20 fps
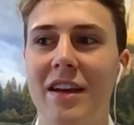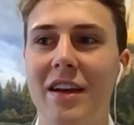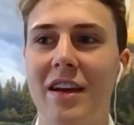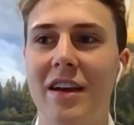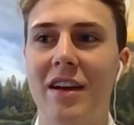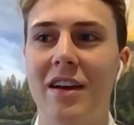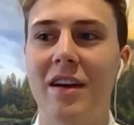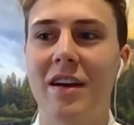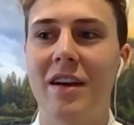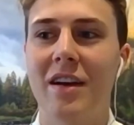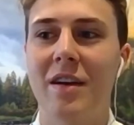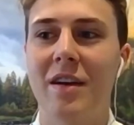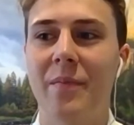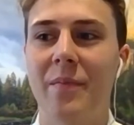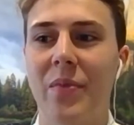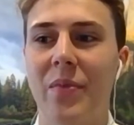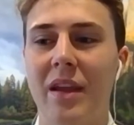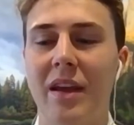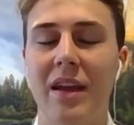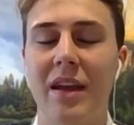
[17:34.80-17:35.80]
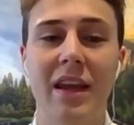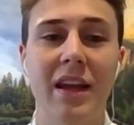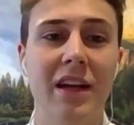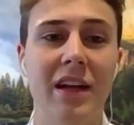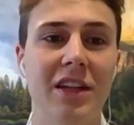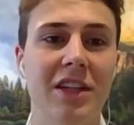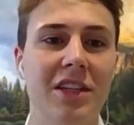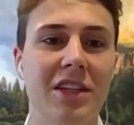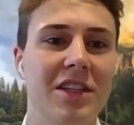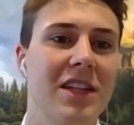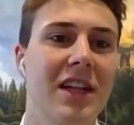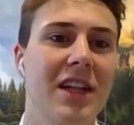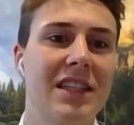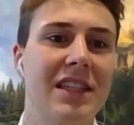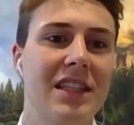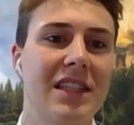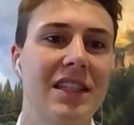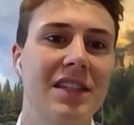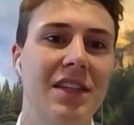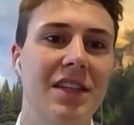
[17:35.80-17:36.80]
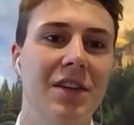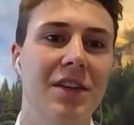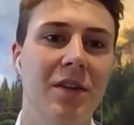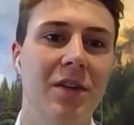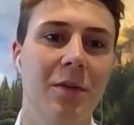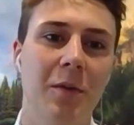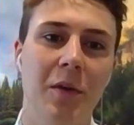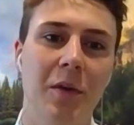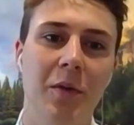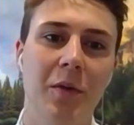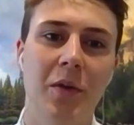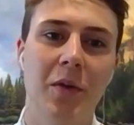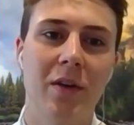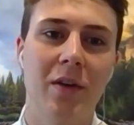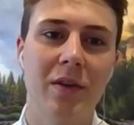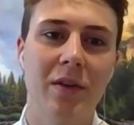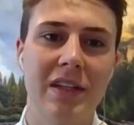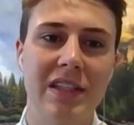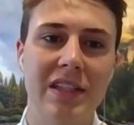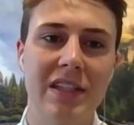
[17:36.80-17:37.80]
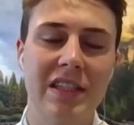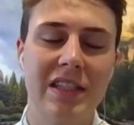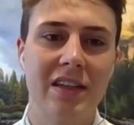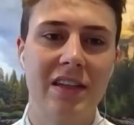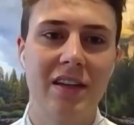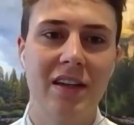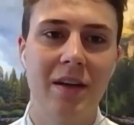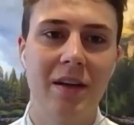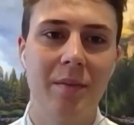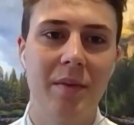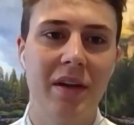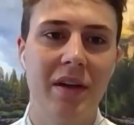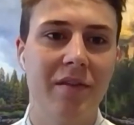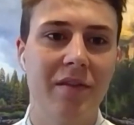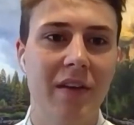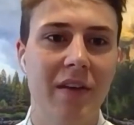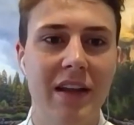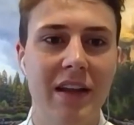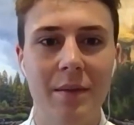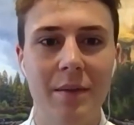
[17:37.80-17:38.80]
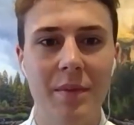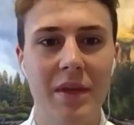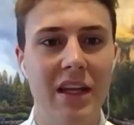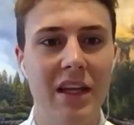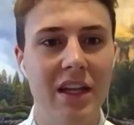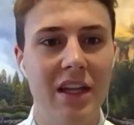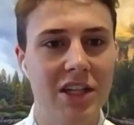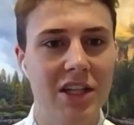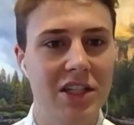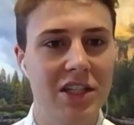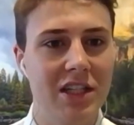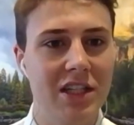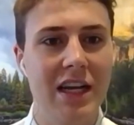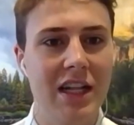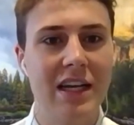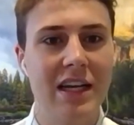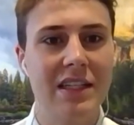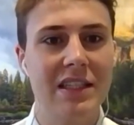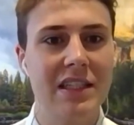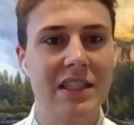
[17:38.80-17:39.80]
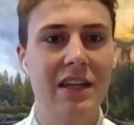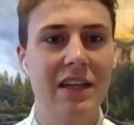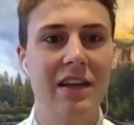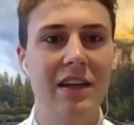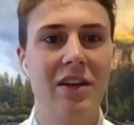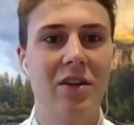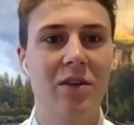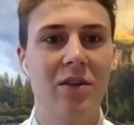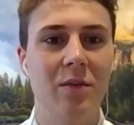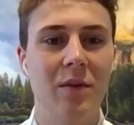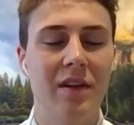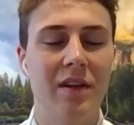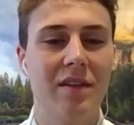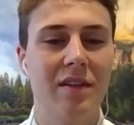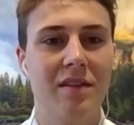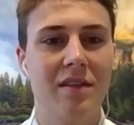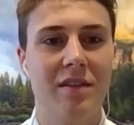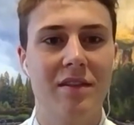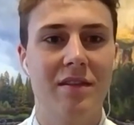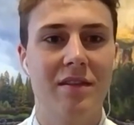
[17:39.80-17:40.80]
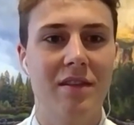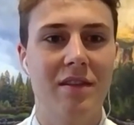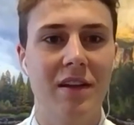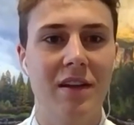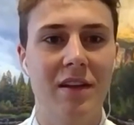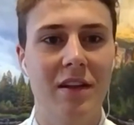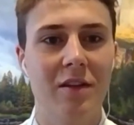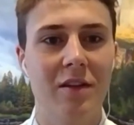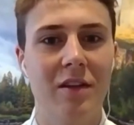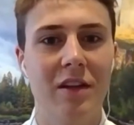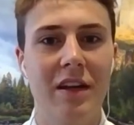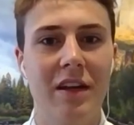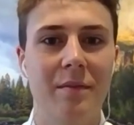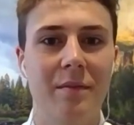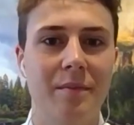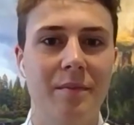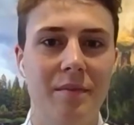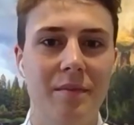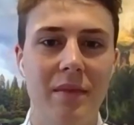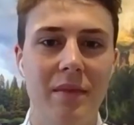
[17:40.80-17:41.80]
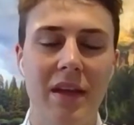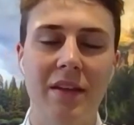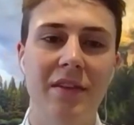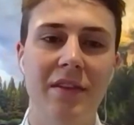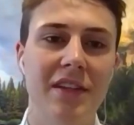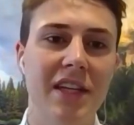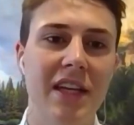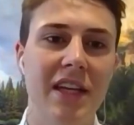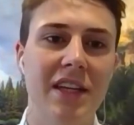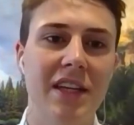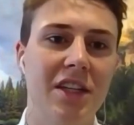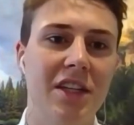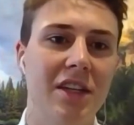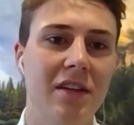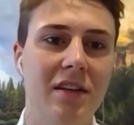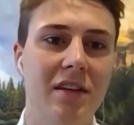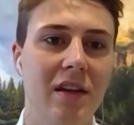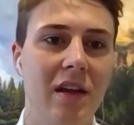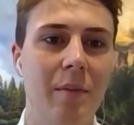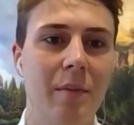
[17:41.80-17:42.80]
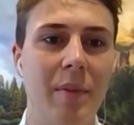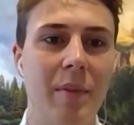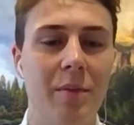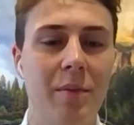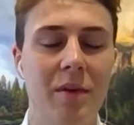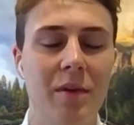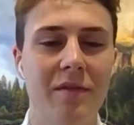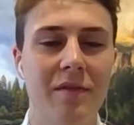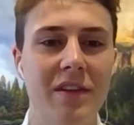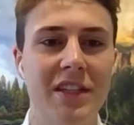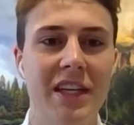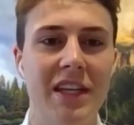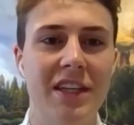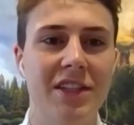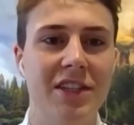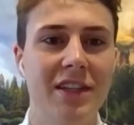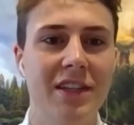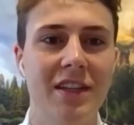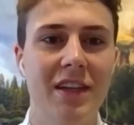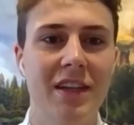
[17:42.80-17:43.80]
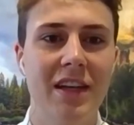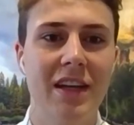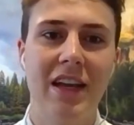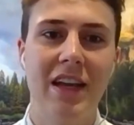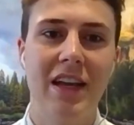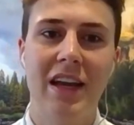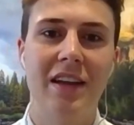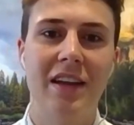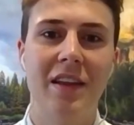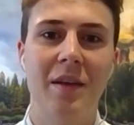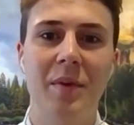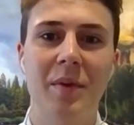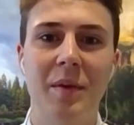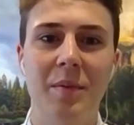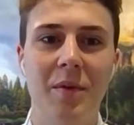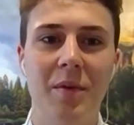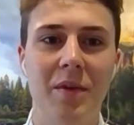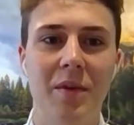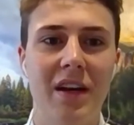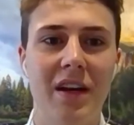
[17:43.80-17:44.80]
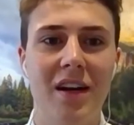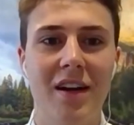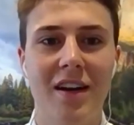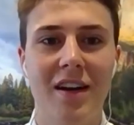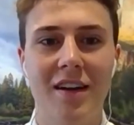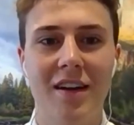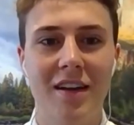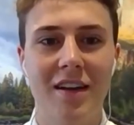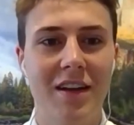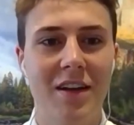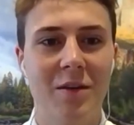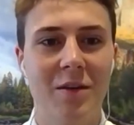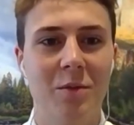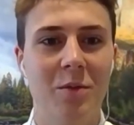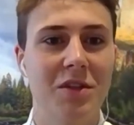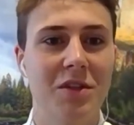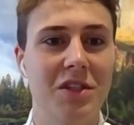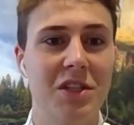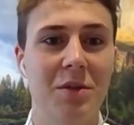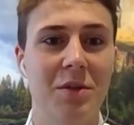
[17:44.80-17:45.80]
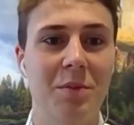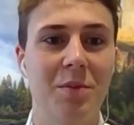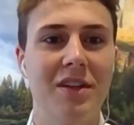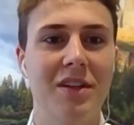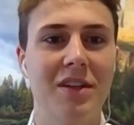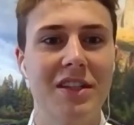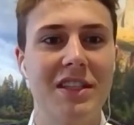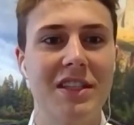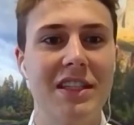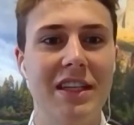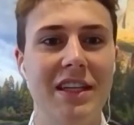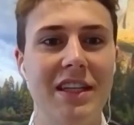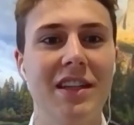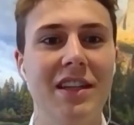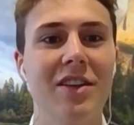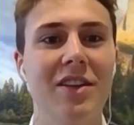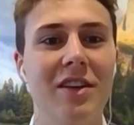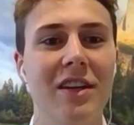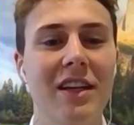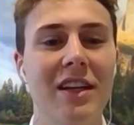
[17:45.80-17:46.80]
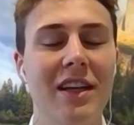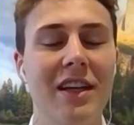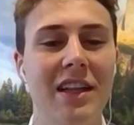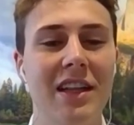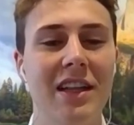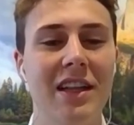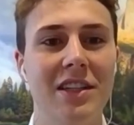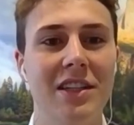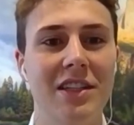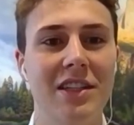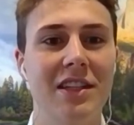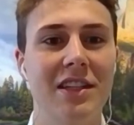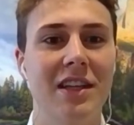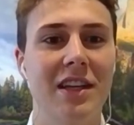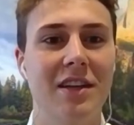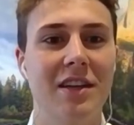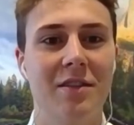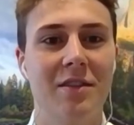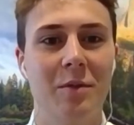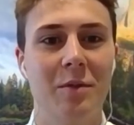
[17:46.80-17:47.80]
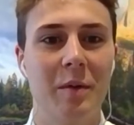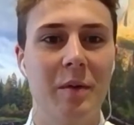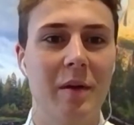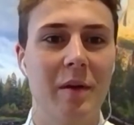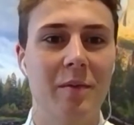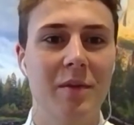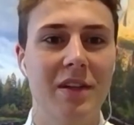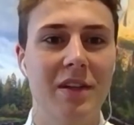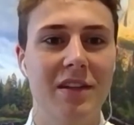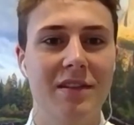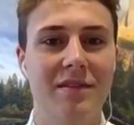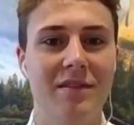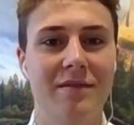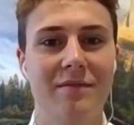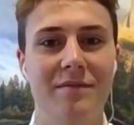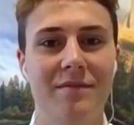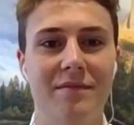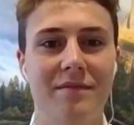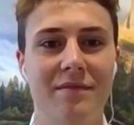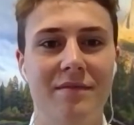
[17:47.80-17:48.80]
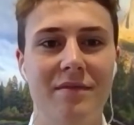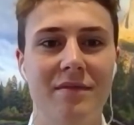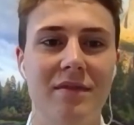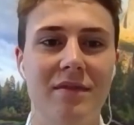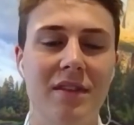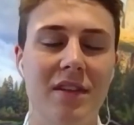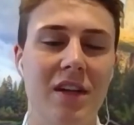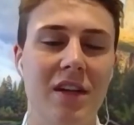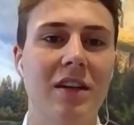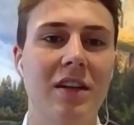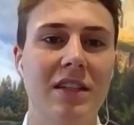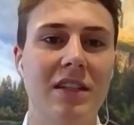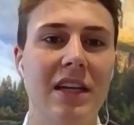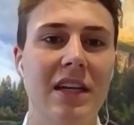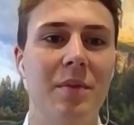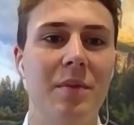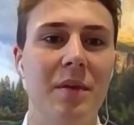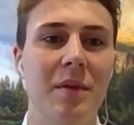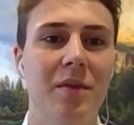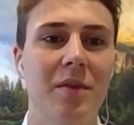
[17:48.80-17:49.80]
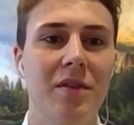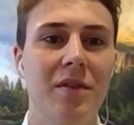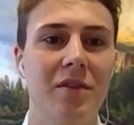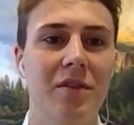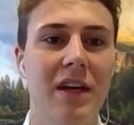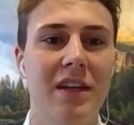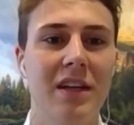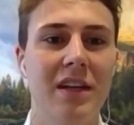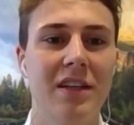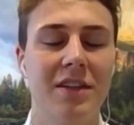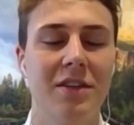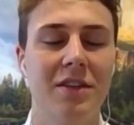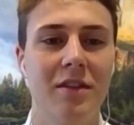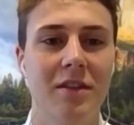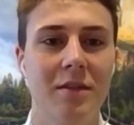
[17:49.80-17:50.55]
um, English classes too. We would always invite them to English class with a little like invitation, a paper invitation, and the people there were super interested in learning English, and then we were able to contact people through that too.